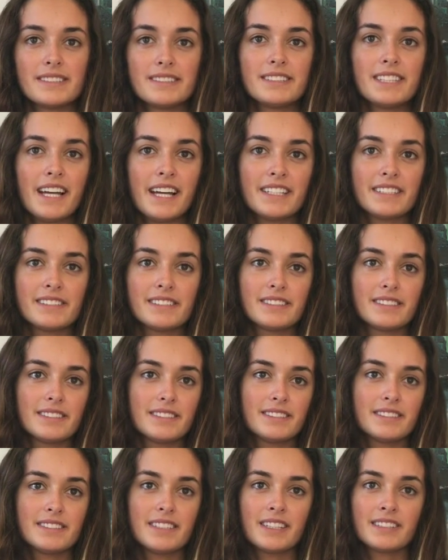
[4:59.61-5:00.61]
Tests
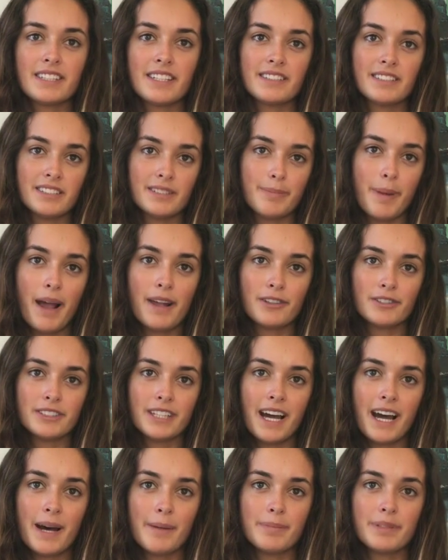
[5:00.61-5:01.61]
such as a spinal
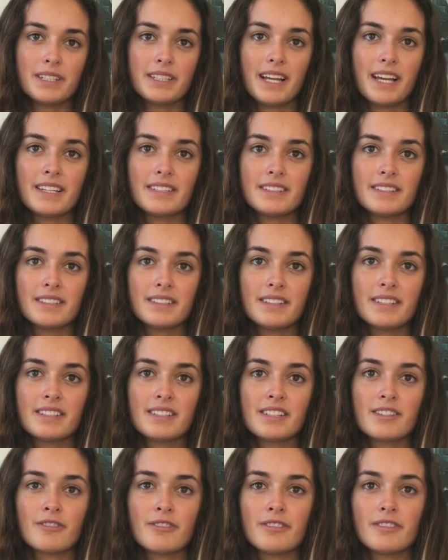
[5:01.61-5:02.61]
tap to test
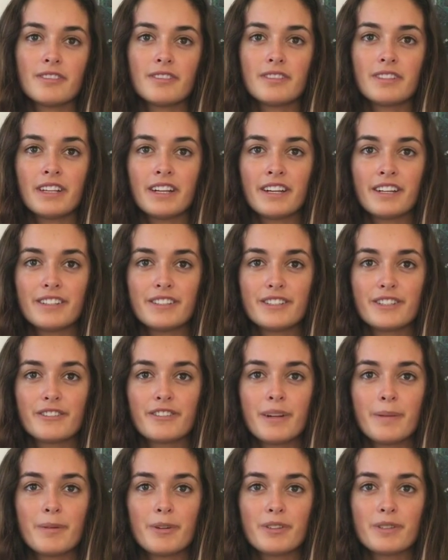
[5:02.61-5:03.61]
the
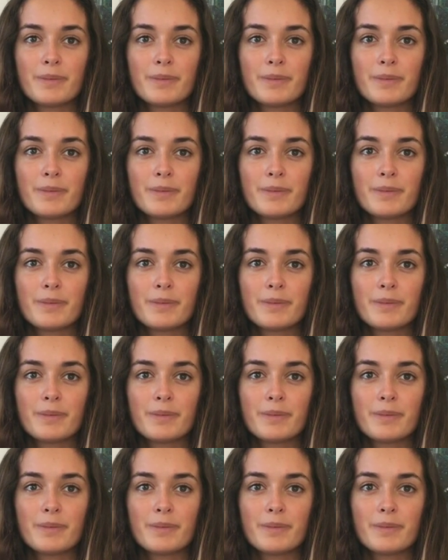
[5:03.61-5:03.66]
cerebral